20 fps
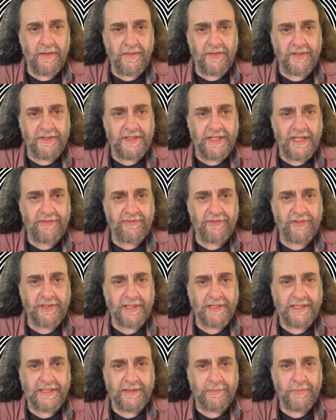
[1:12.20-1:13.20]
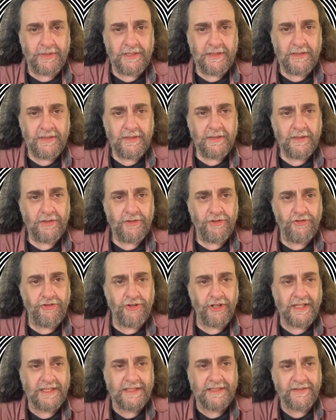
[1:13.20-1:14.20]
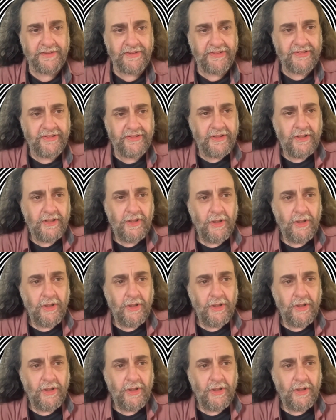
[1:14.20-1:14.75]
the Nephilim giants